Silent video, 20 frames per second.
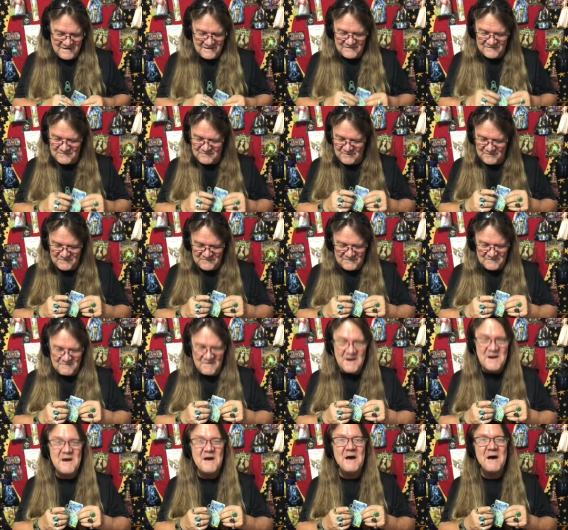This person
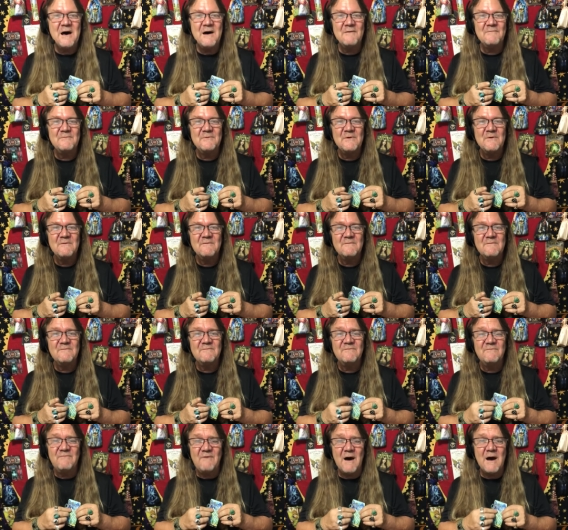may have
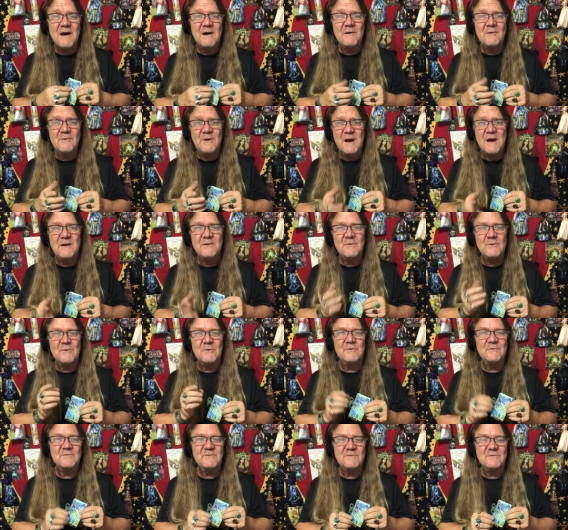fire and
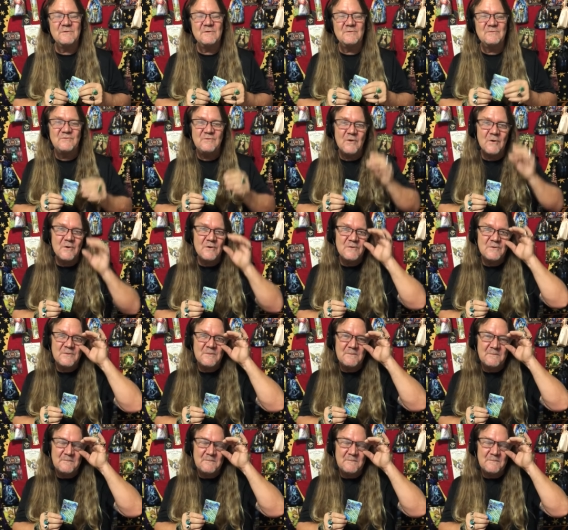earth in their chart.